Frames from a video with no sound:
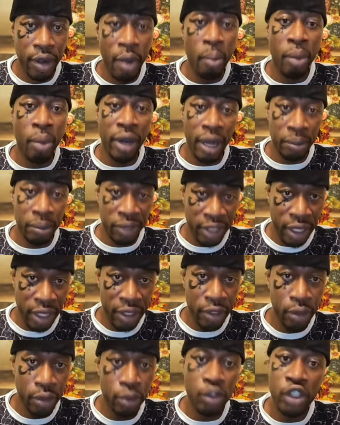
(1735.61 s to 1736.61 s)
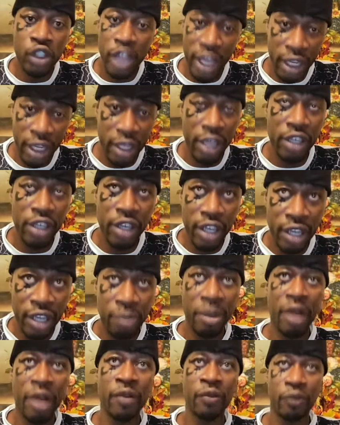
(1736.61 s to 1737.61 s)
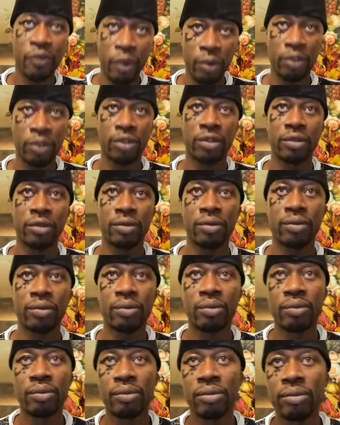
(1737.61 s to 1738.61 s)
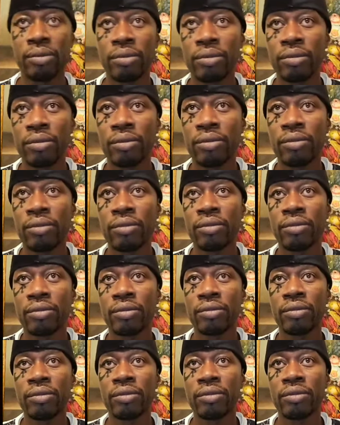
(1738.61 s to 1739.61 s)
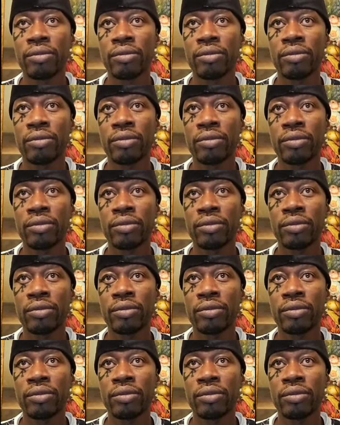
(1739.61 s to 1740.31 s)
But I'm telling you, check your email first. I'm gonna put it in your search bar.